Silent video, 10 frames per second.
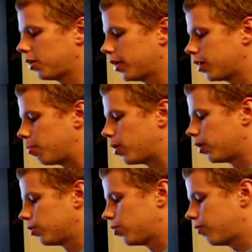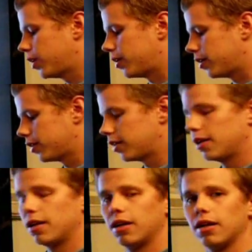the particle's fitness
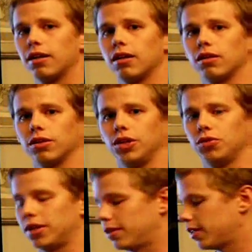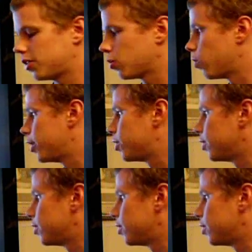using this equation